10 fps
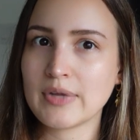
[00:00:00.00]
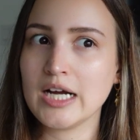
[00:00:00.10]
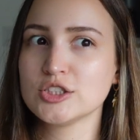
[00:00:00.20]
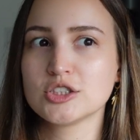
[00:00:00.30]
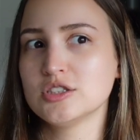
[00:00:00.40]

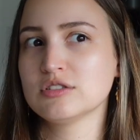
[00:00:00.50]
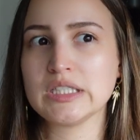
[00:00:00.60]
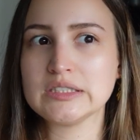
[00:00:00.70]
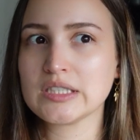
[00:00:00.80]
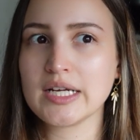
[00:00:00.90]
I just use it
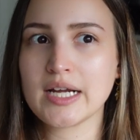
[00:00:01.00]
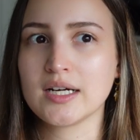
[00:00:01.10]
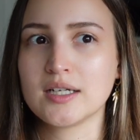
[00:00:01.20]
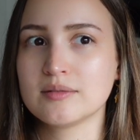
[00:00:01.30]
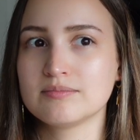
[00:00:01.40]
as like
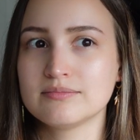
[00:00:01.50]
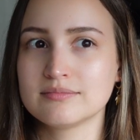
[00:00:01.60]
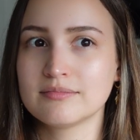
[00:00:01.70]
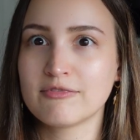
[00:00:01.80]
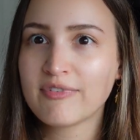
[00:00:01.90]
a
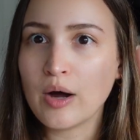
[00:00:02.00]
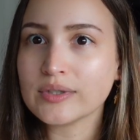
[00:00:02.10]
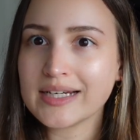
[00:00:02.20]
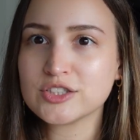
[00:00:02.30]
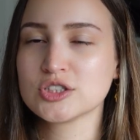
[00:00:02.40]

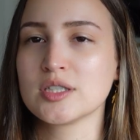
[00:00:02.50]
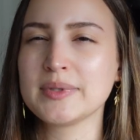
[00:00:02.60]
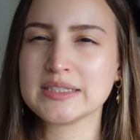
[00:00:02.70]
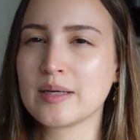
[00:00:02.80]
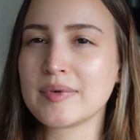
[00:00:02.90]
foundation
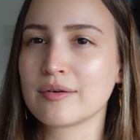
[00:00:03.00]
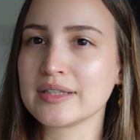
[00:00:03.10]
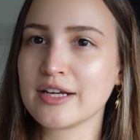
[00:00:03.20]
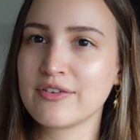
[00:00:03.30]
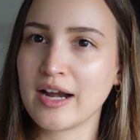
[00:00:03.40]
because I'm not
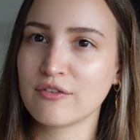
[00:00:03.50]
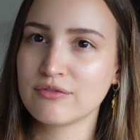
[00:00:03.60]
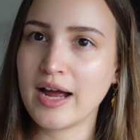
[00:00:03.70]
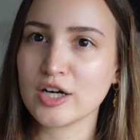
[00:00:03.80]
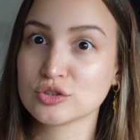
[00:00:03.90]
really a fan
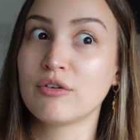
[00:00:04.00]
of actual